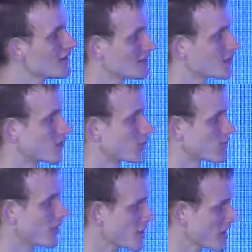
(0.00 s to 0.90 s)
the code
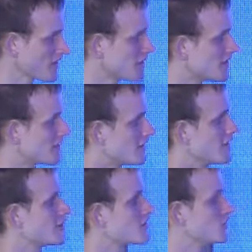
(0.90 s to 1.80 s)
runs,
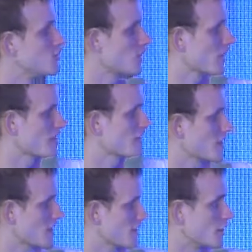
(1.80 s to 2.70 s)
and you notice it
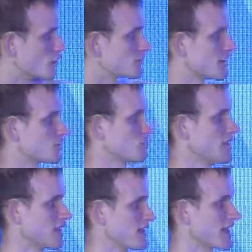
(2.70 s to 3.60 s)
says
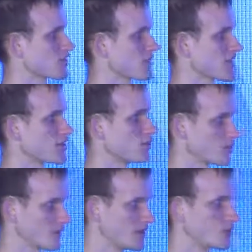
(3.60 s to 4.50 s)
self.domains address.owner
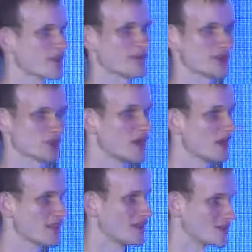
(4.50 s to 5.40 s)
equals
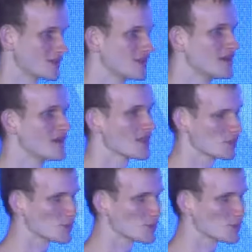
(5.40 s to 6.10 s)
msg.sender. So what